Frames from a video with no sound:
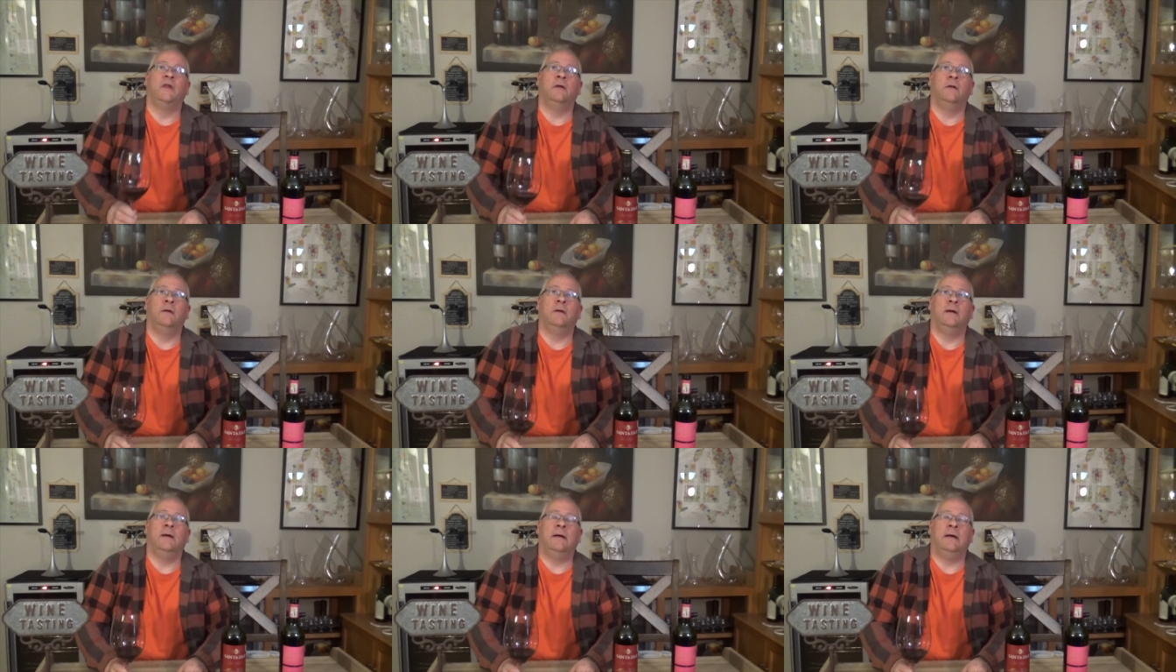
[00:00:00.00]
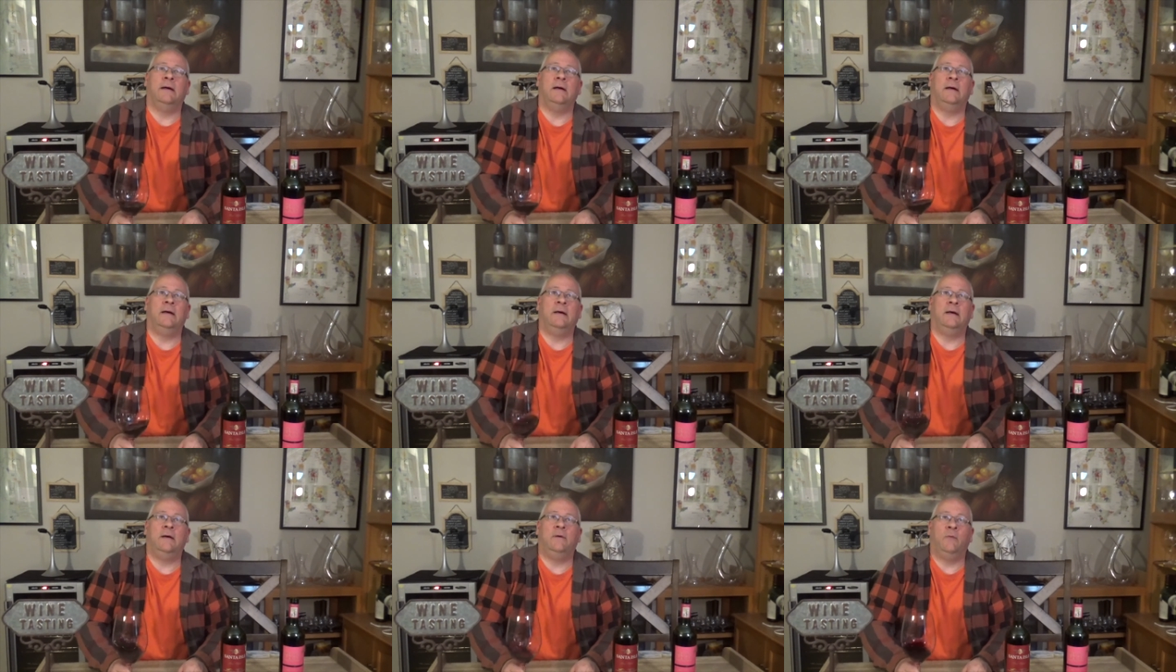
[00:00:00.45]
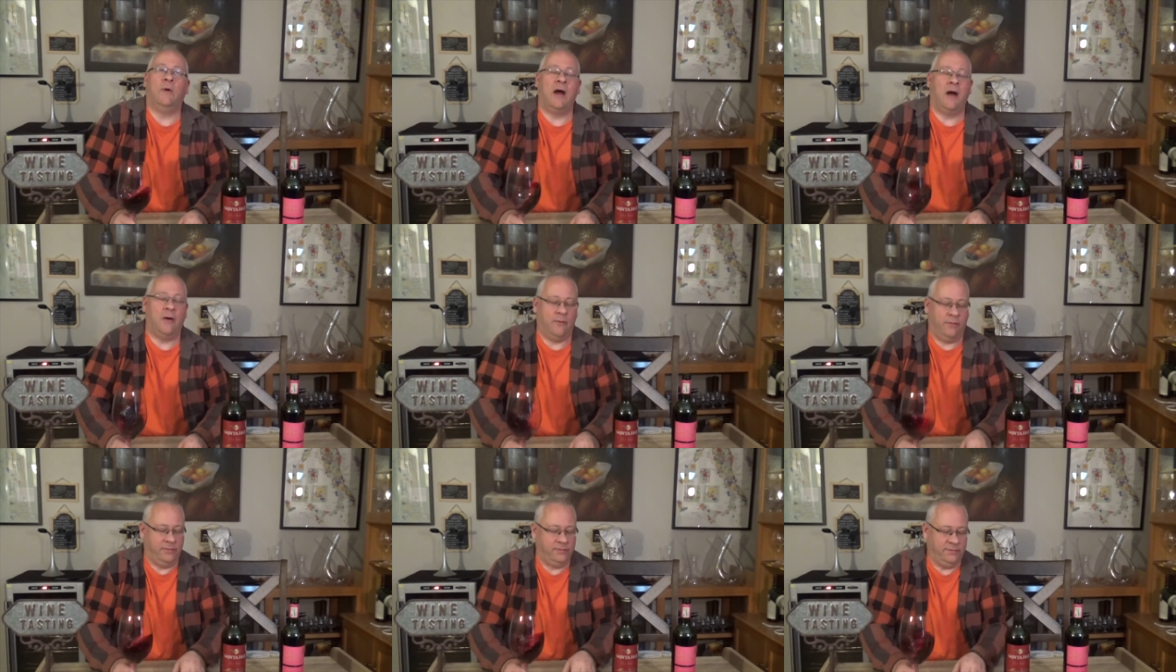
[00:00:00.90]

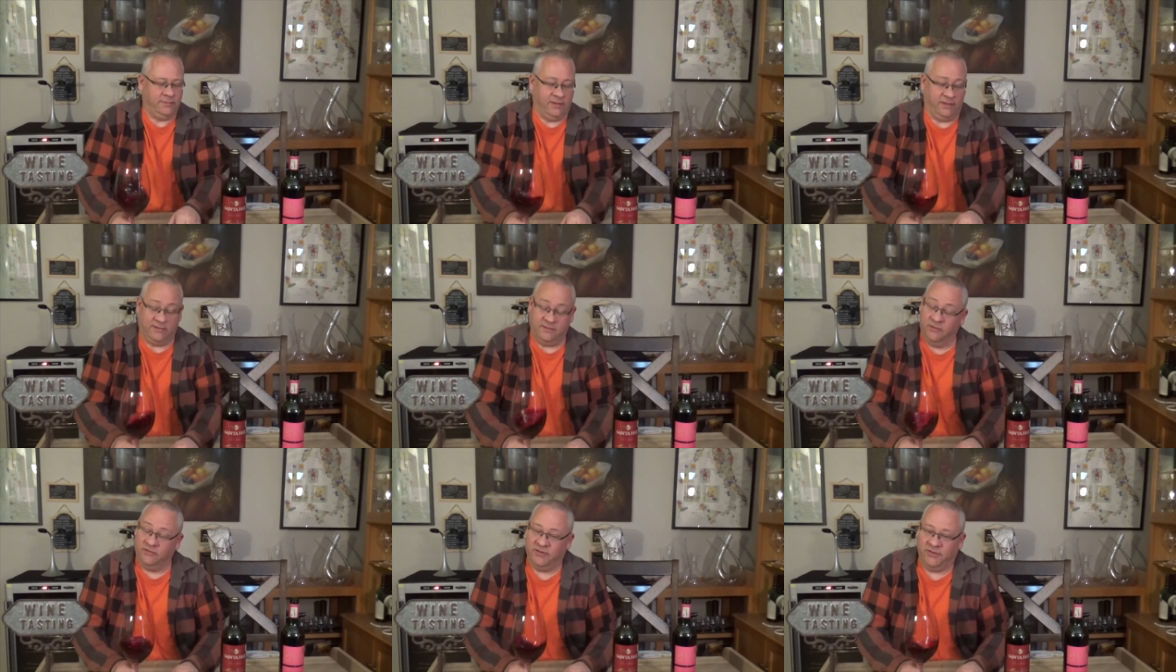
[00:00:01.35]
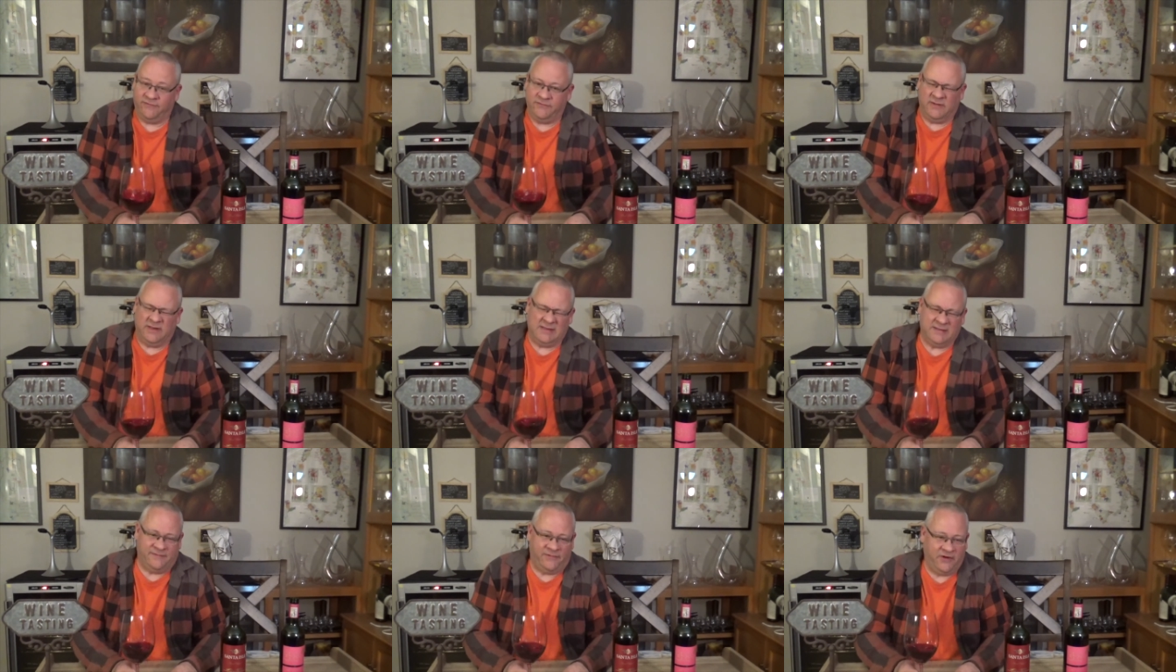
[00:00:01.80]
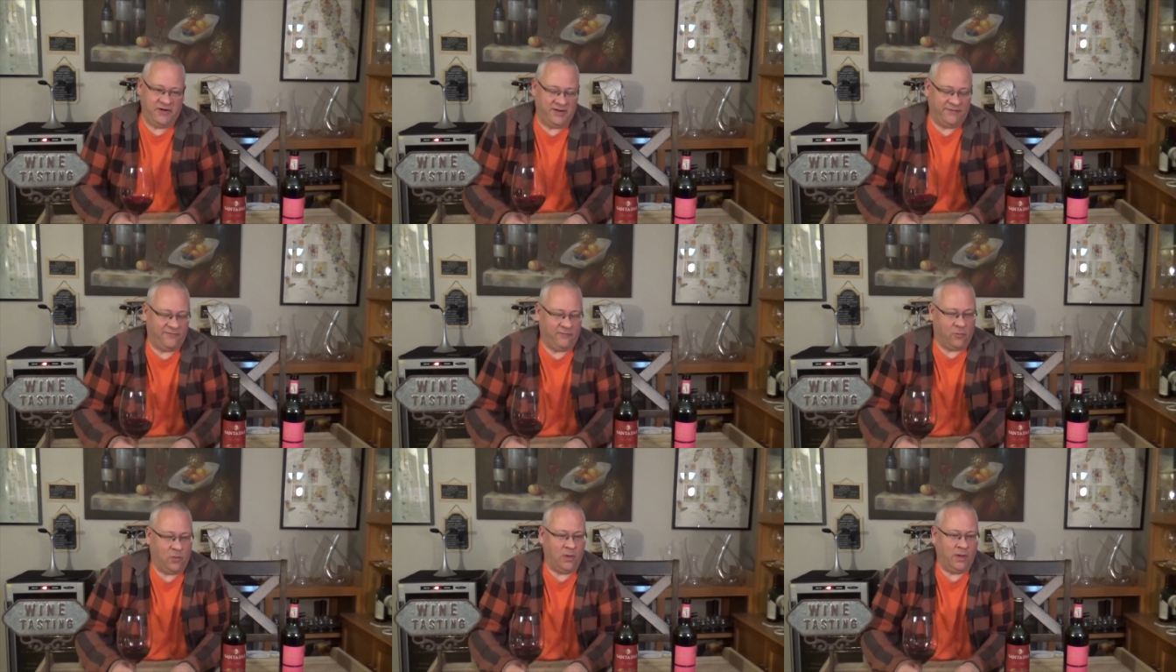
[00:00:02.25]
Wow, no doubt that's a very
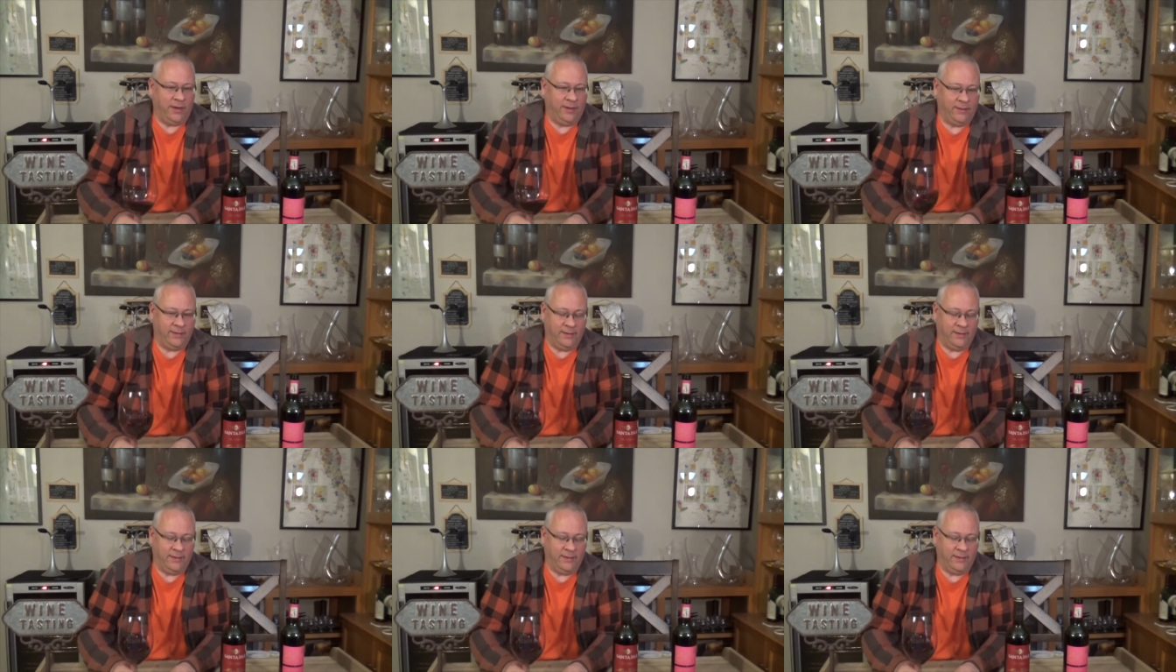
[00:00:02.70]
different wine.